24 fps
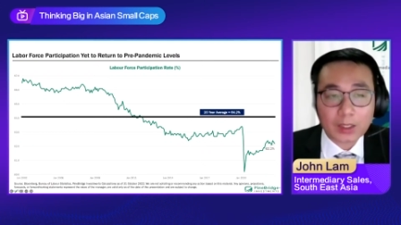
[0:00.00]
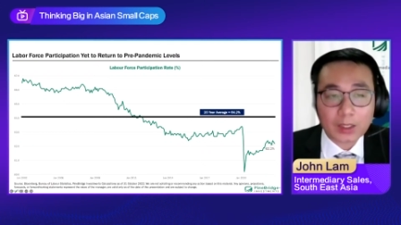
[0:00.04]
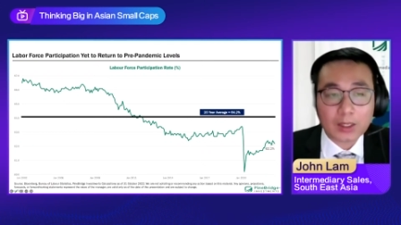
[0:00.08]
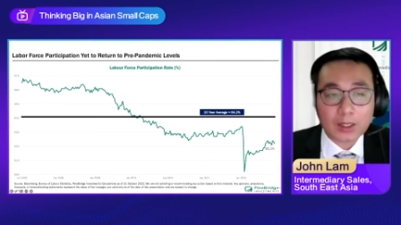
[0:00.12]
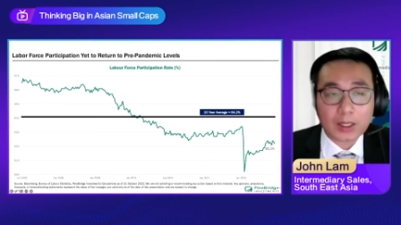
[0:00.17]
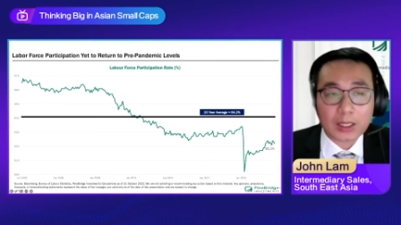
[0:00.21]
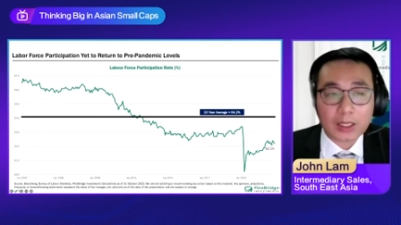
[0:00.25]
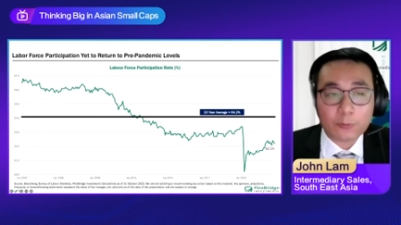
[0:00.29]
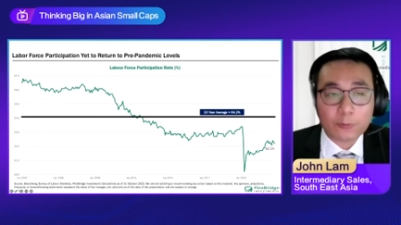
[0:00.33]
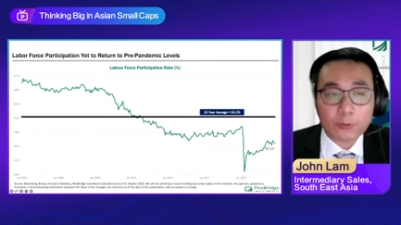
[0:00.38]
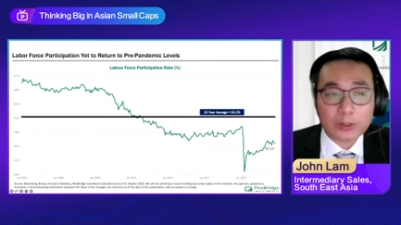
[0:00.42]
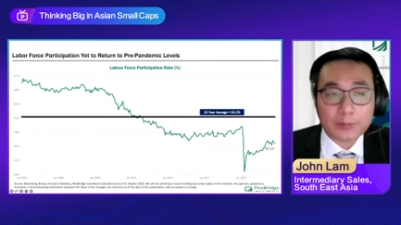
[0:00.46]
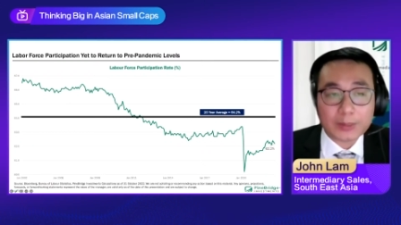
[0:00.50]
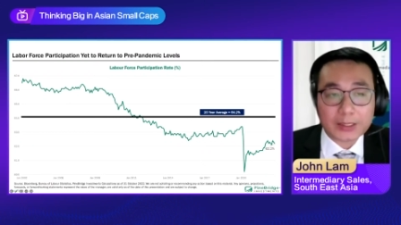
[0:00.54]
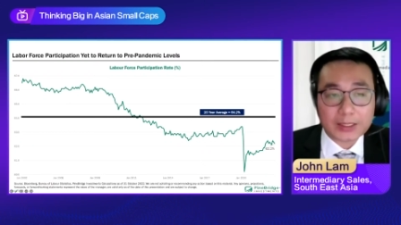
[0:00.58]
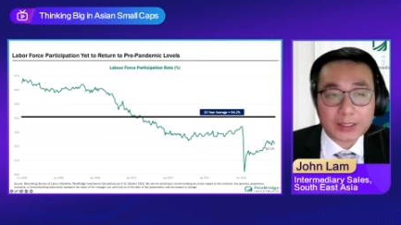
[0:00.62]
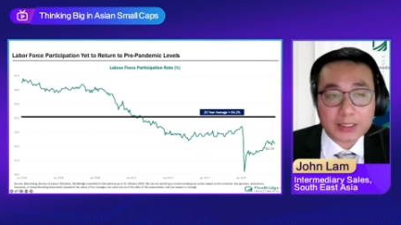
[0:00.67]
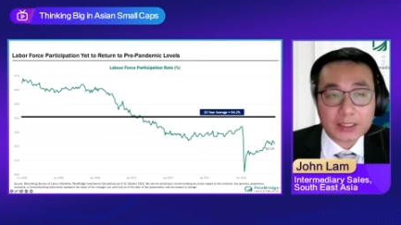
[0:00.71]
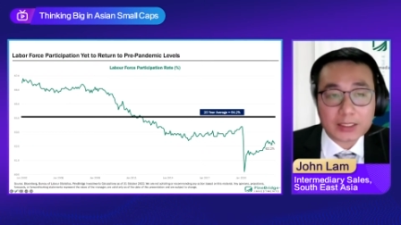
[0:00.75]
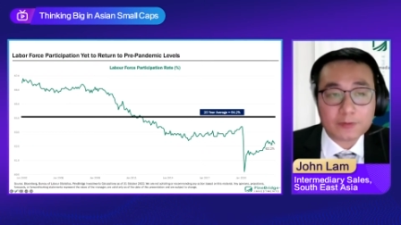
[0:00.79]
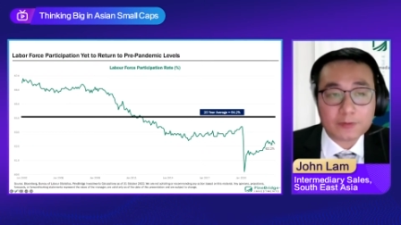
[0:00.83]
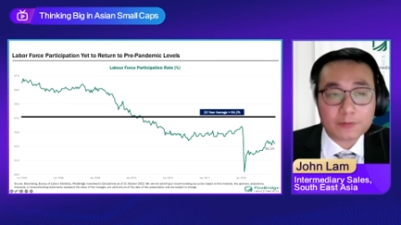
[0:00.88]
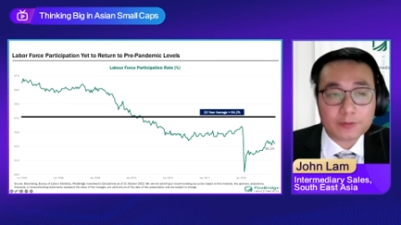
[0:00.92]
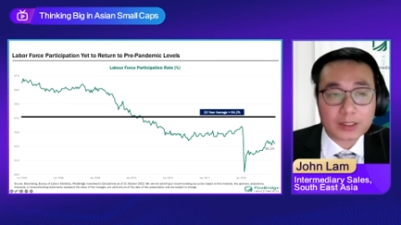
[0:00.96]
and we
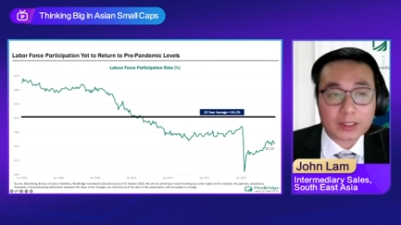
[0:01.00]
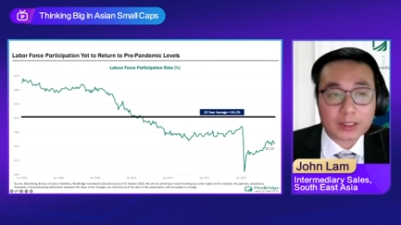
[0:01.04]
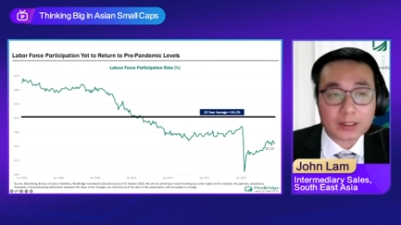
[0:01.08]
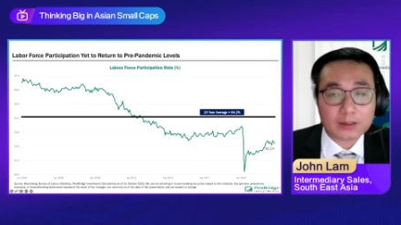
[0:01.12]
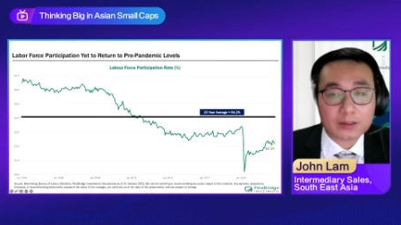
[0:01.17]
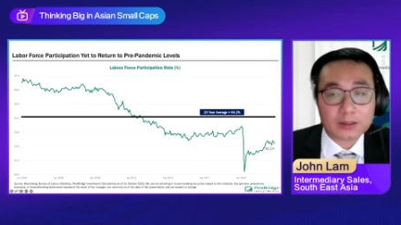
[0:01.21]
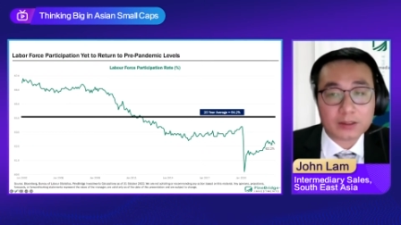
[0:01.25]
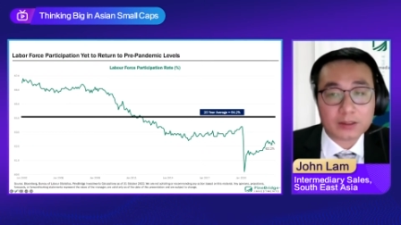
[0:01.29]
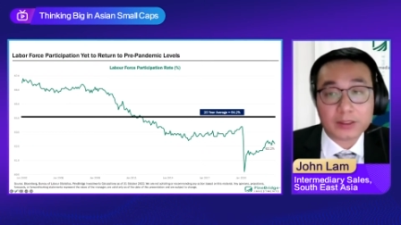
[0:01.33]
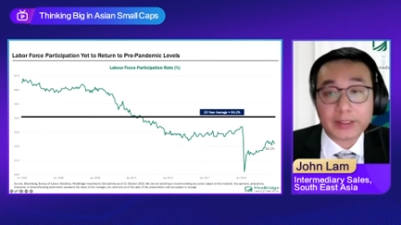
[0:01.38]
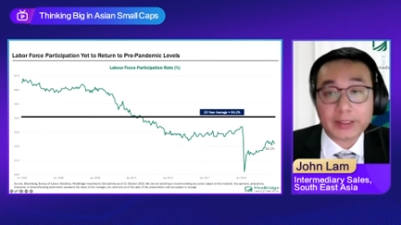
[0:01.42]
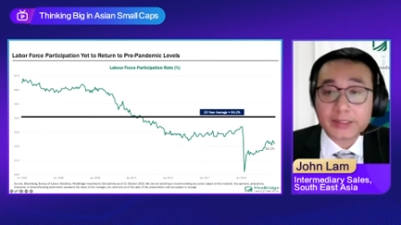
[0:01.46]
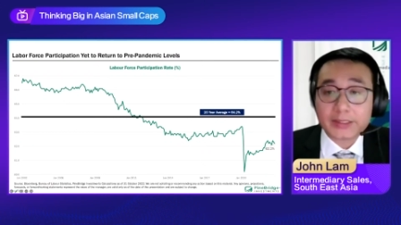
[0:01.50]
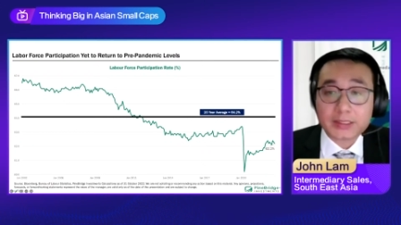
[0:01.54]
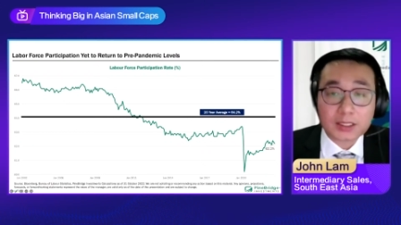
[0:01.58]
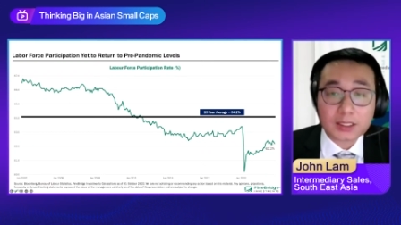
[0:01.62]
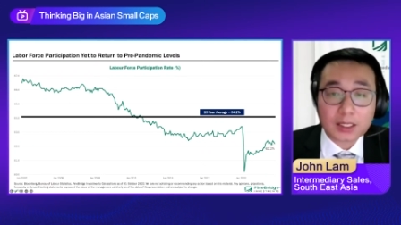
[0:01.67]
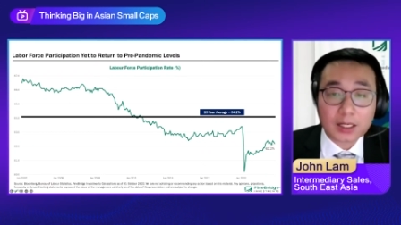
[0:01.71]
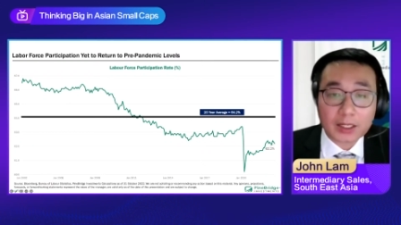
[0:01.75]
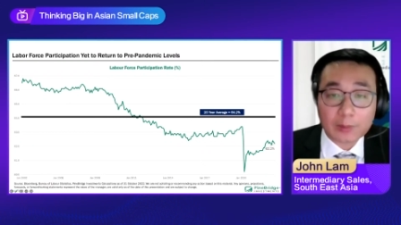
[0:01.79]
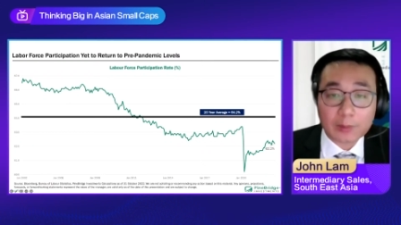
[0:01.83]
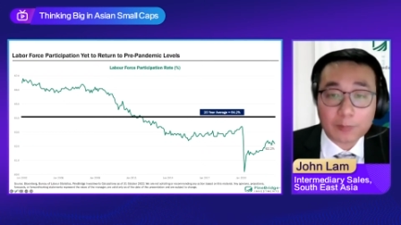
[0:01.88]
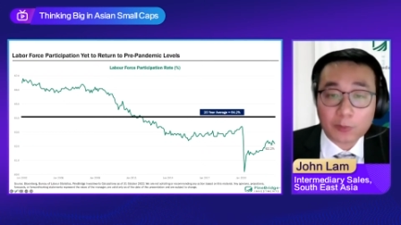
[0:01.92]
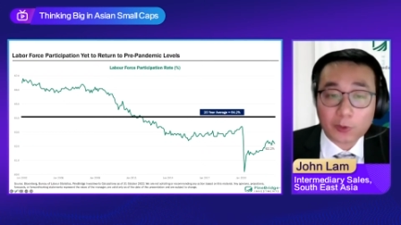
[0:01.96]
believe that the next
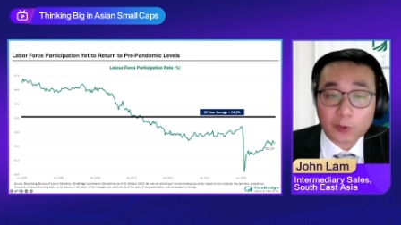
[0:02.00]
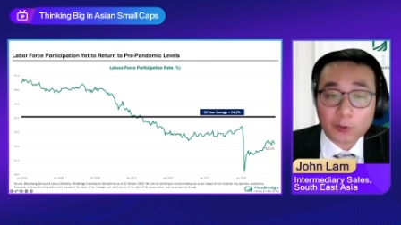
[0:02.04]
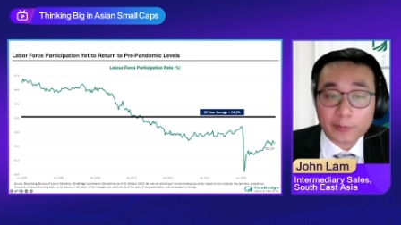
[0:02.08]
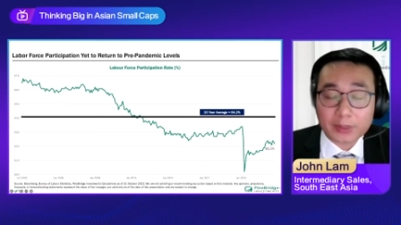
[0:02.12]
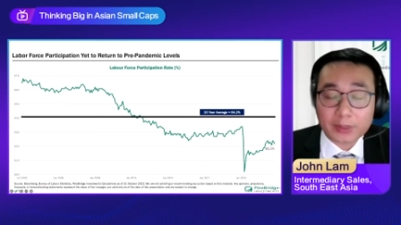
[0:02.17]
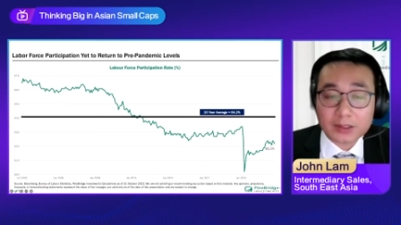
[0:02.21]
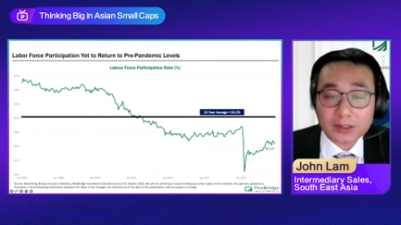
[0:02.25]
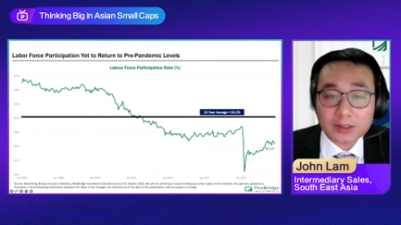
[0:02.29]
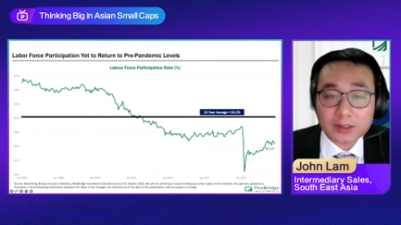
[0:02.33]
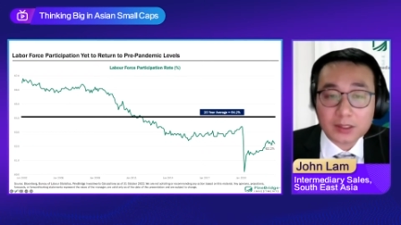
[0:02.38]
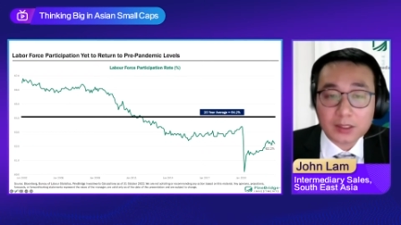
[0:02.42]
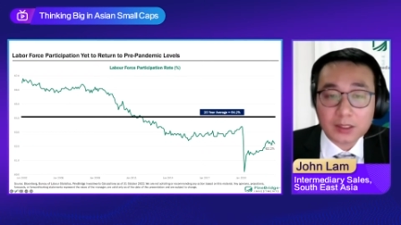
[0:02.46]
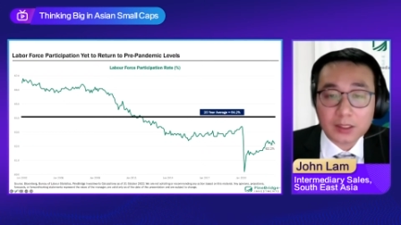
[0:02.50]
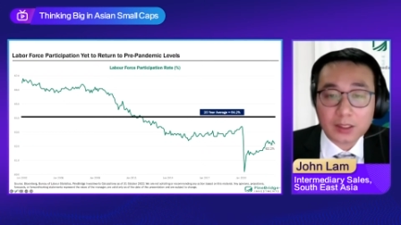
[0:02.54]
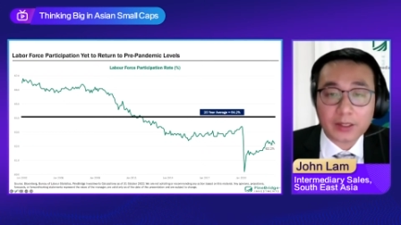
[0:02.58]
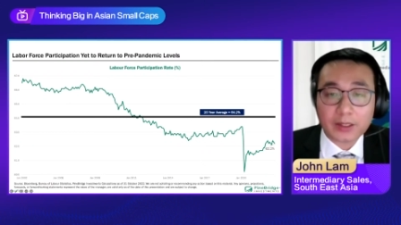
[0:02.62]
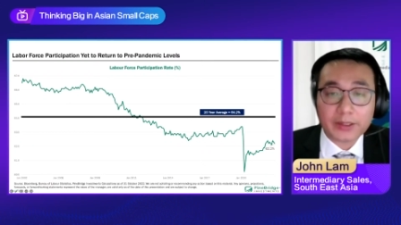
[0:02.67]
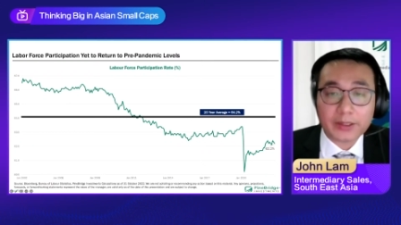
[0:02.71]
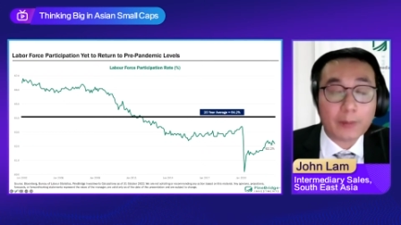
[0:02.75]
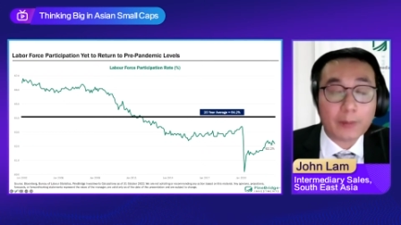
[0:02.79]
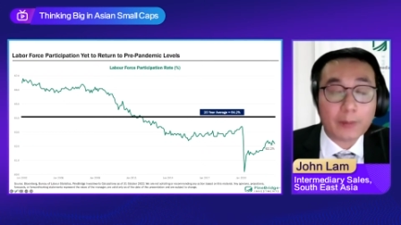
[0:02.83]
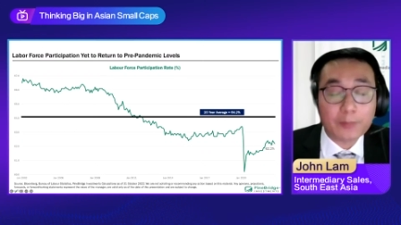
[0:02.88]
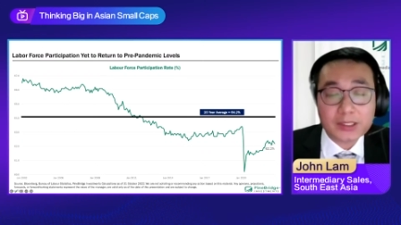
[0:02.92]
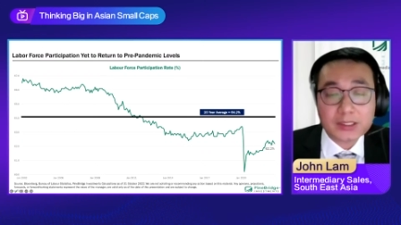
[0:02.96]
unemployment
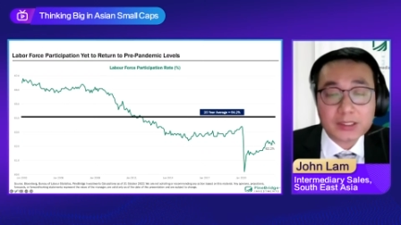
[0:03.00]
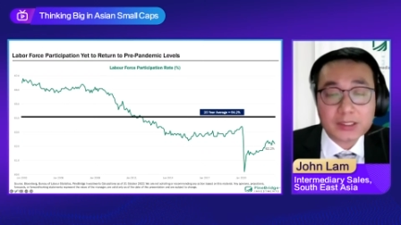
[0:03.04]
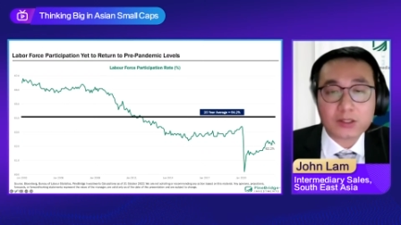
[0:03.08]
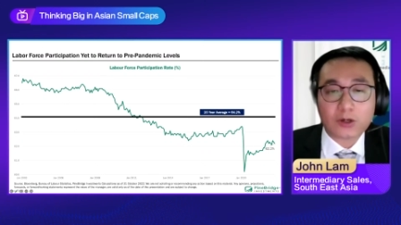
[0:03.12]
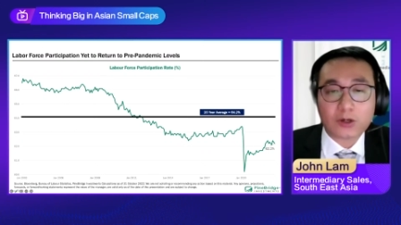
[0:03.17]
numbers,